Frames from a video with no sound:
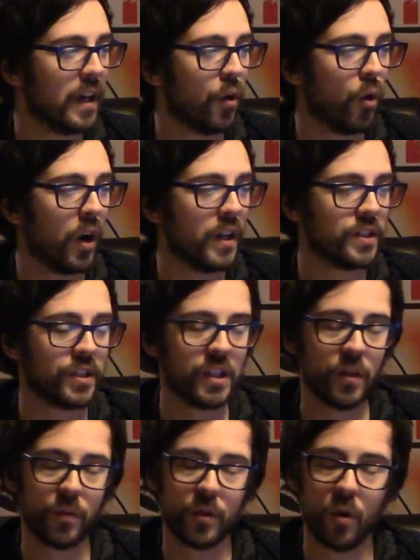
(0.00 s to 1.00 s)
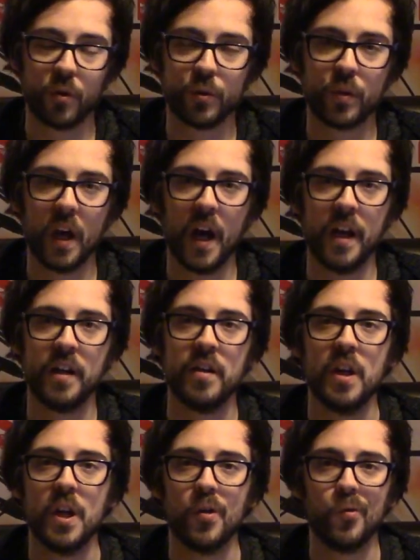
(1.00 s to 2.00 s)
Or as I said with the autocannon,
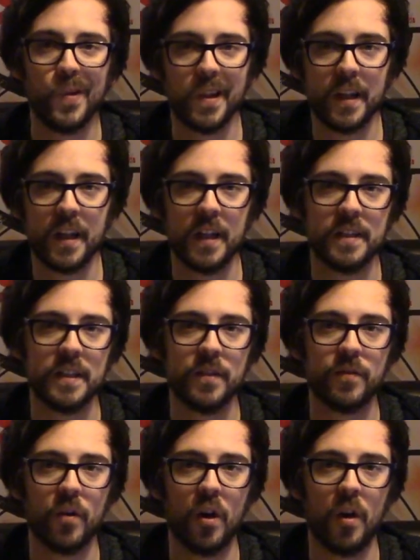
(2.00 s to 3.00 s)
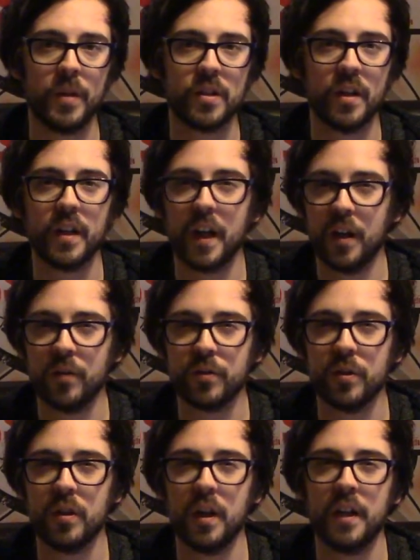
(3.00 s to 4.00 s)
really handy for armies like
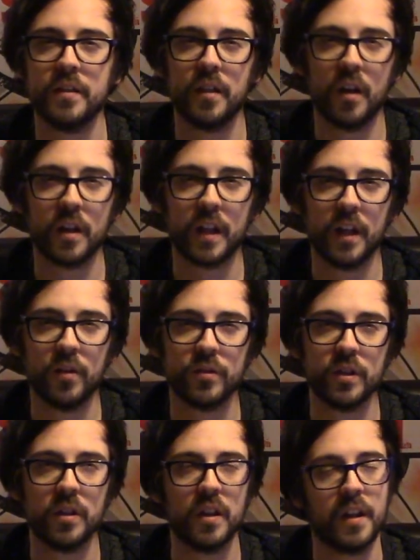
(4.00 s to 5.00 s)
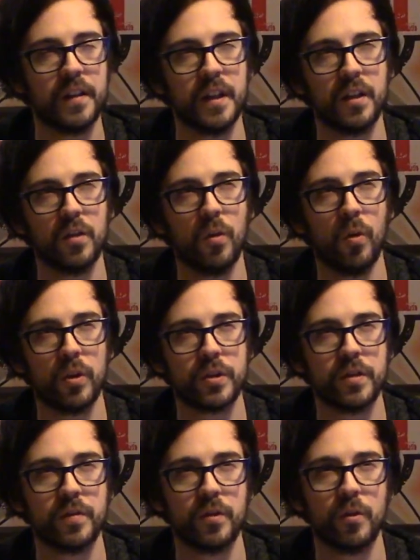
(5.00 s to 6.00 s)
Elder and Dark Elder, and I think
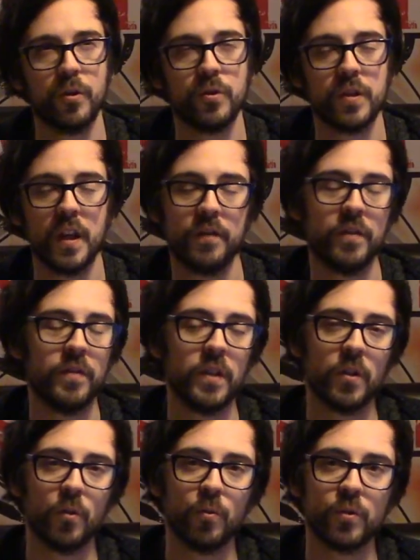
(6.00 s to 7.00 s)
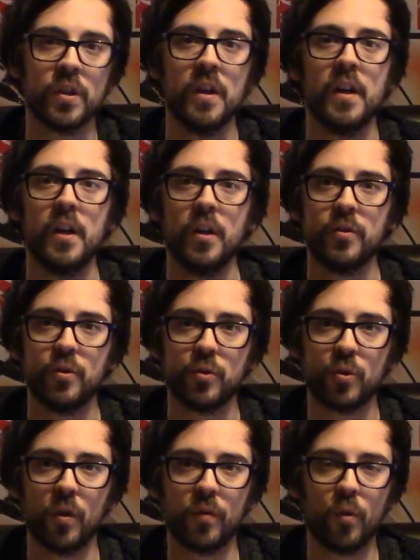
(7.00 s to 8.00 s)
Orcs if they're not using heavy vehicles, to
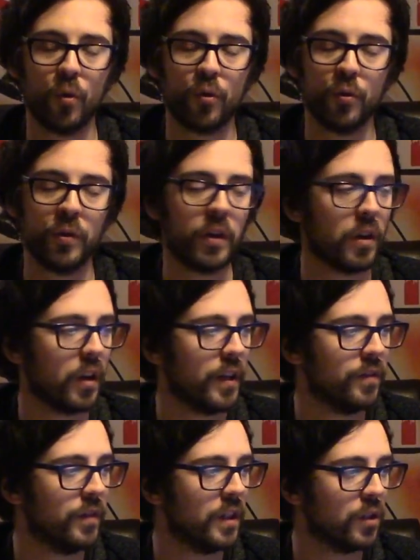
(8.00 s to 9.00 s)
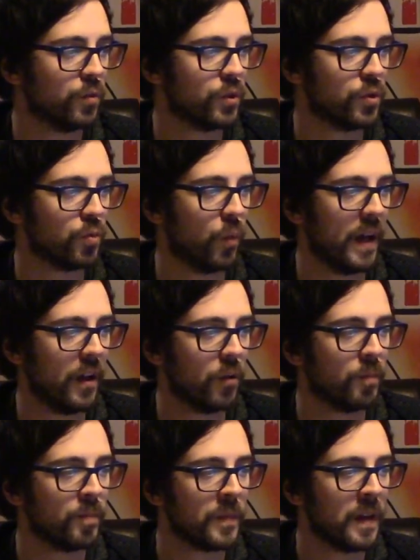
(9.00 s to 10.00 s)
sort of go through their light vehicles as well.